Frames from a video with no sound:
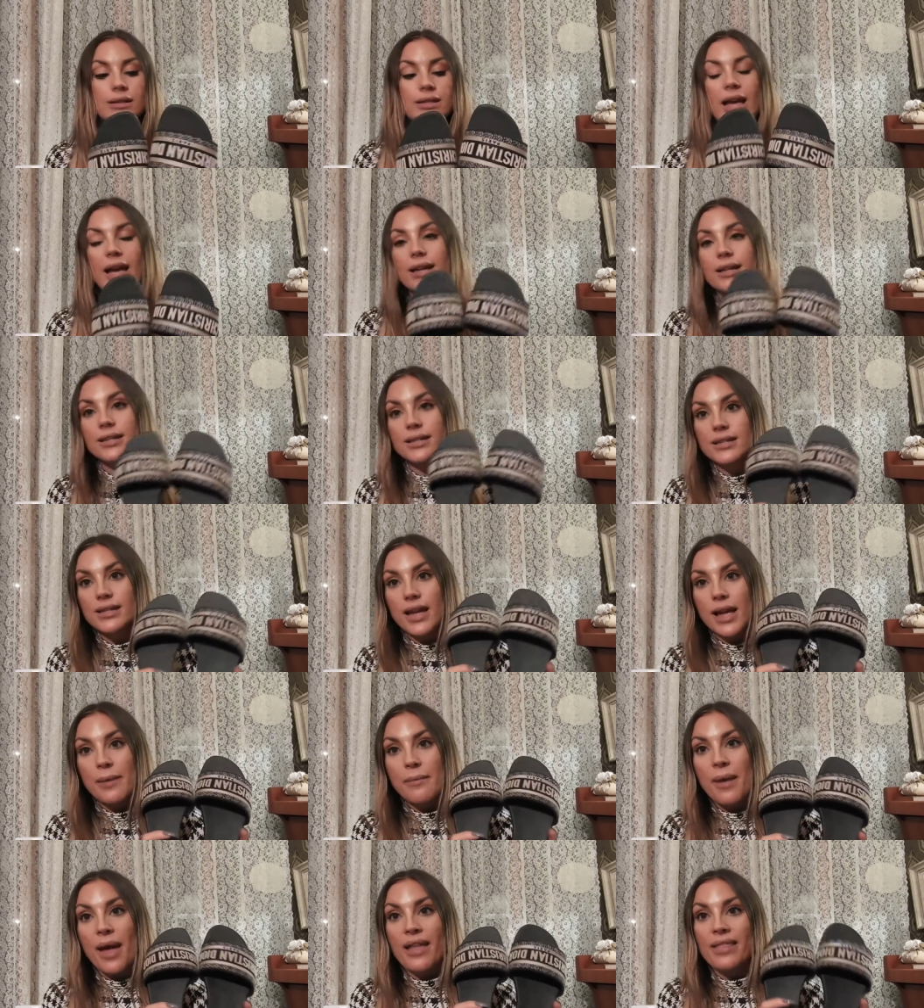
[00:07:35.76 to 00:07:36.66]
test
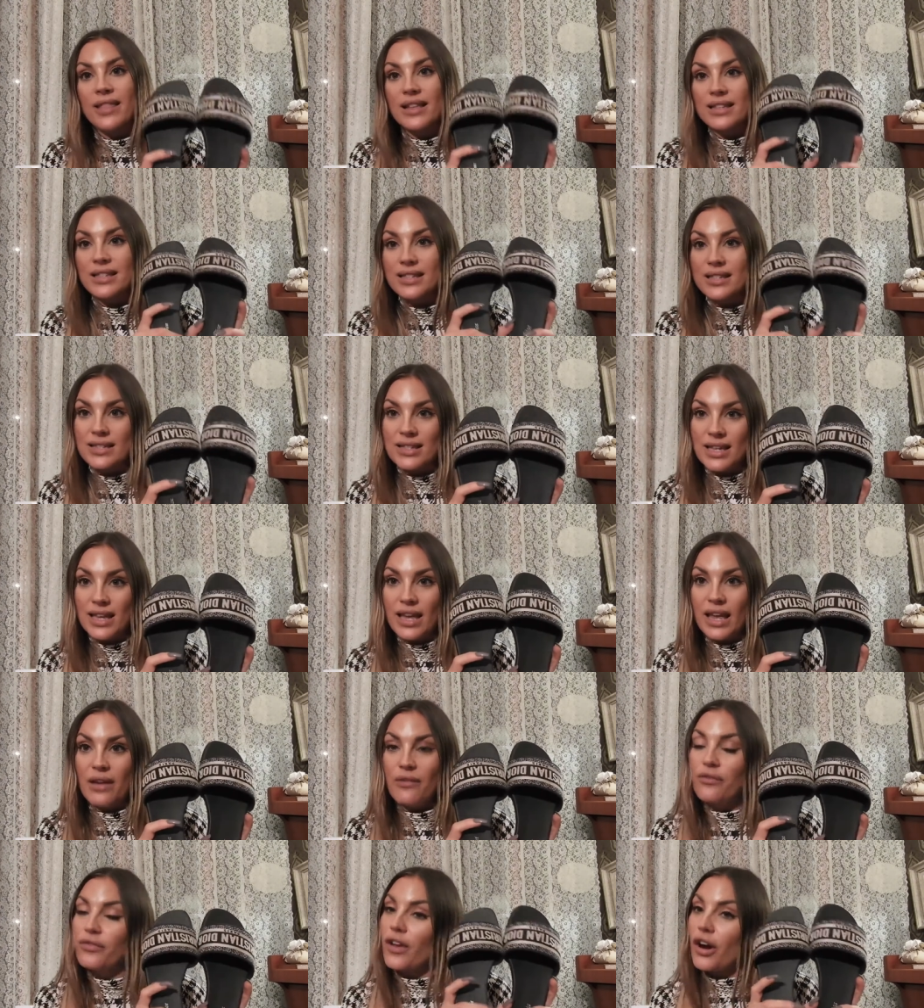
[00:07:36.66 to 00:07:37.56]
them and then
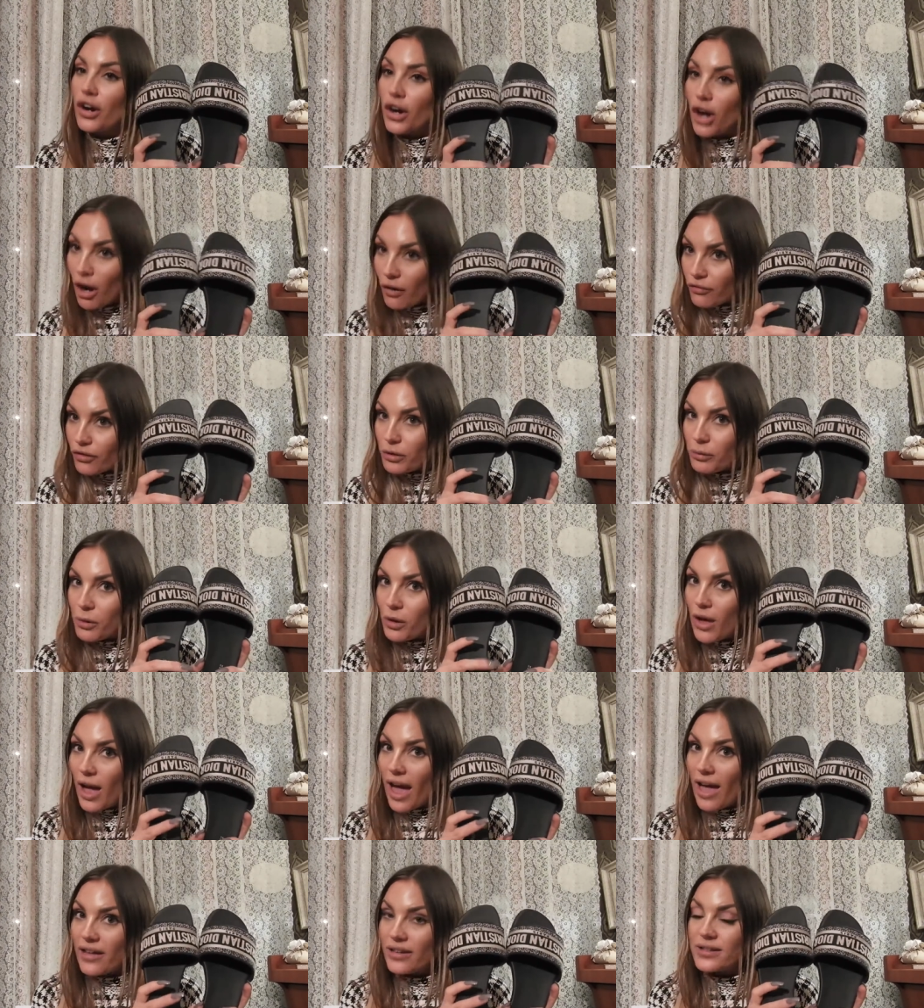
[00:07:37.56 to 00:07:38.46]
see if they're comfortable
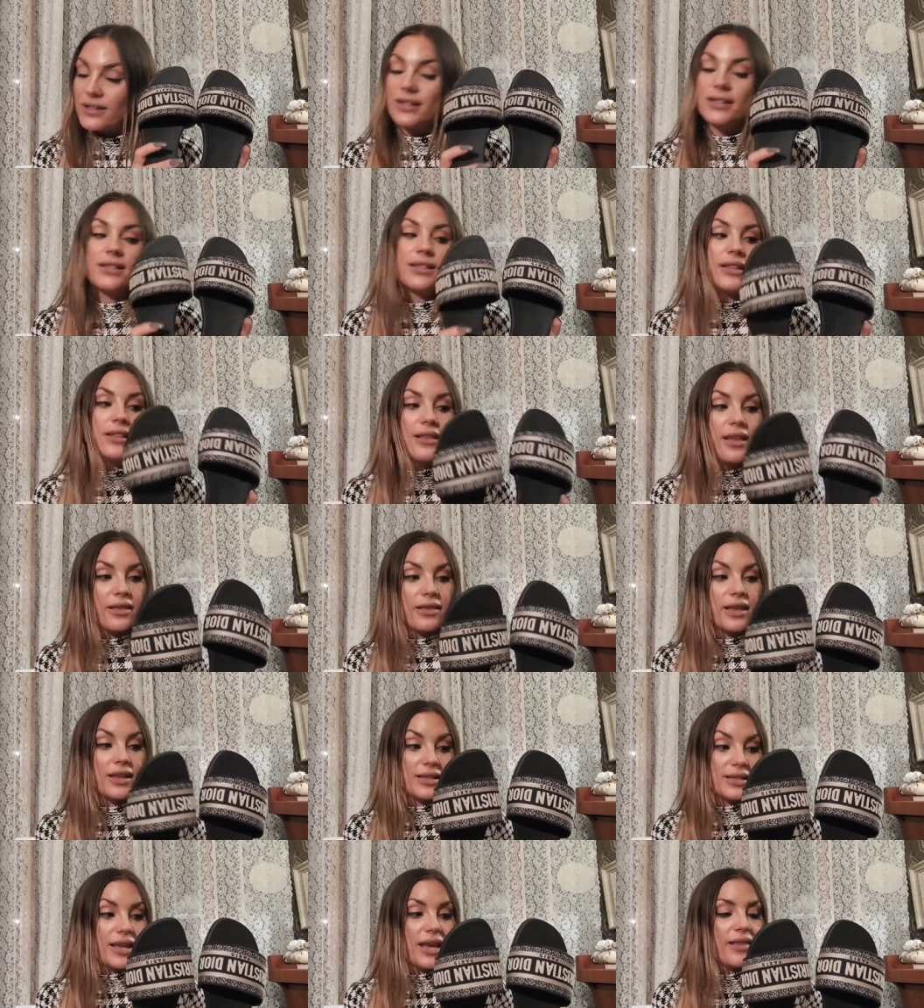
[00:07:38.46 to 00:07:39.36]
as they see that
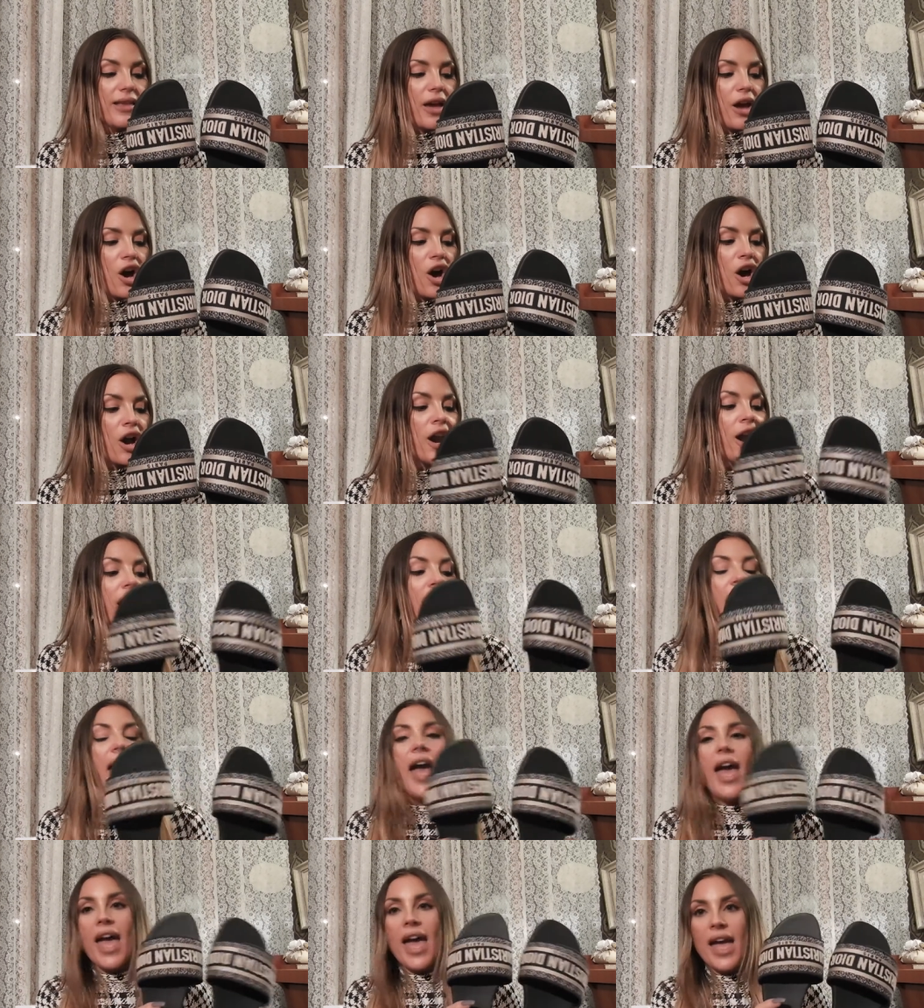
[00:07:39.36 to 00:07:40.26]
they say they are
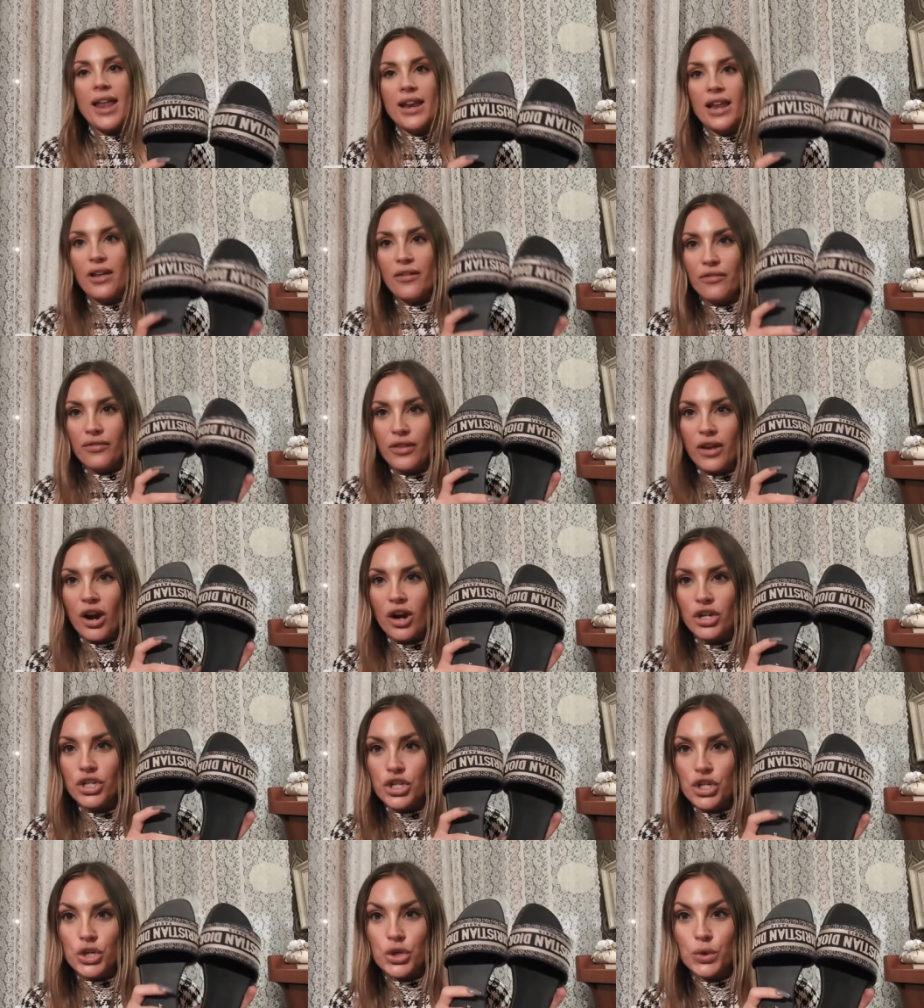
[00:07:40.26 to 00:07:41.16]
and if they
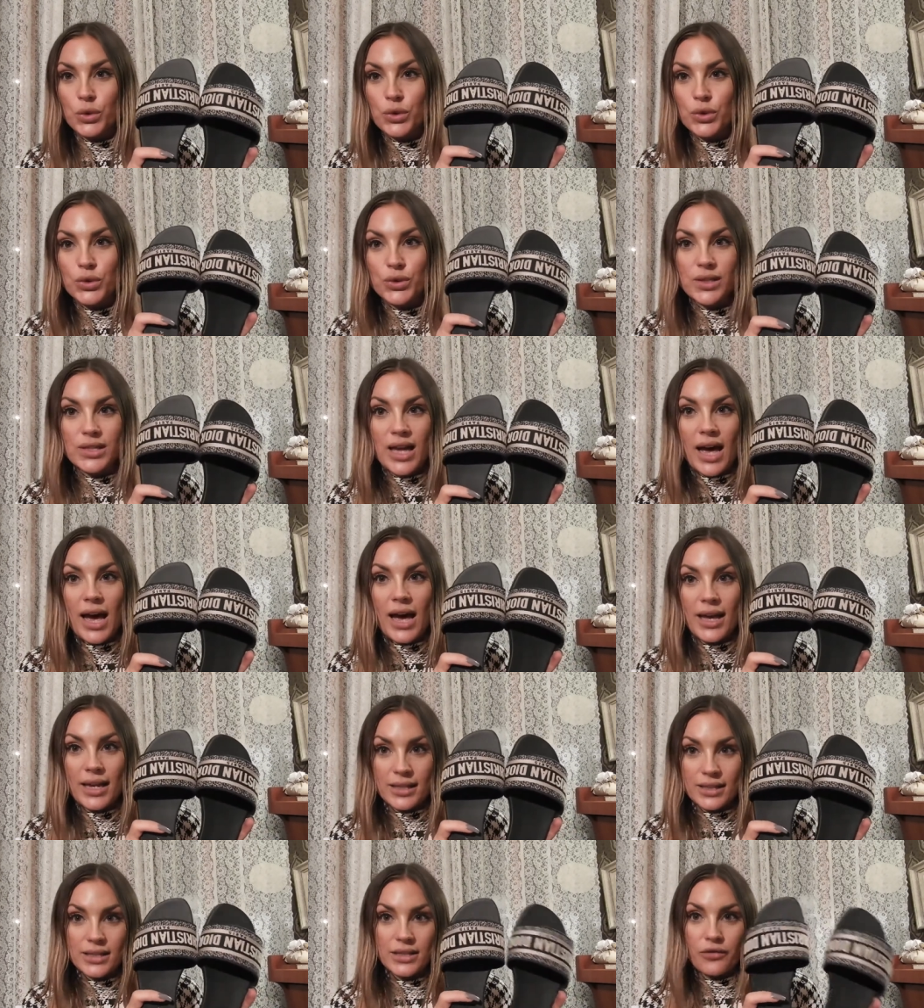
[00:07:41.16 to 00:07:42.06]
are true to
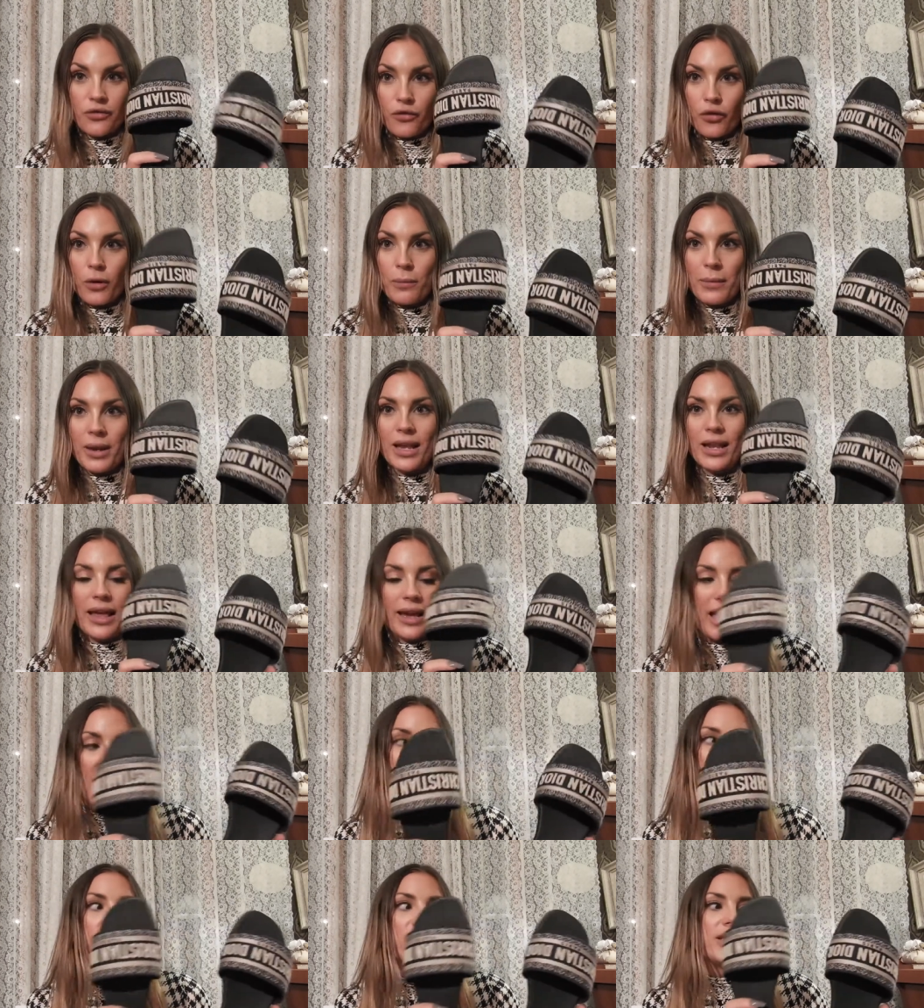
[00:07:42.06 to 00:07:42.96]
size for me
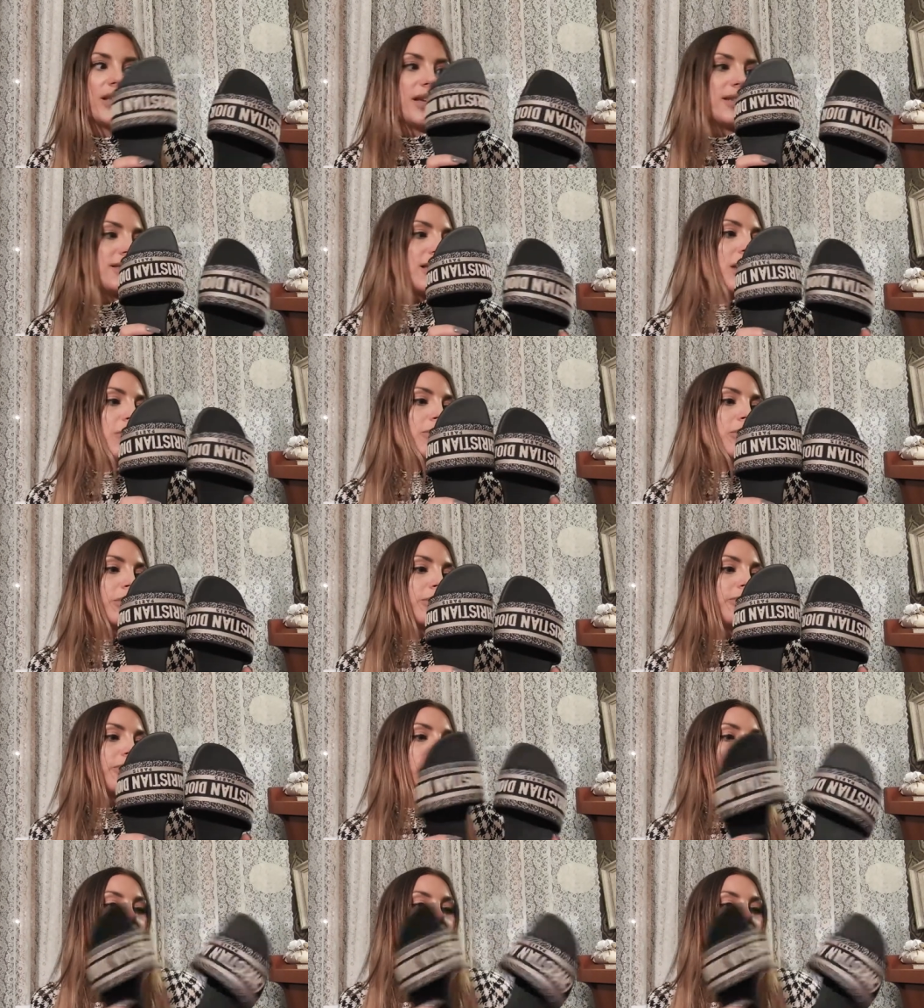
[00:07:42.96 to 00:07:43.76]
like half a size up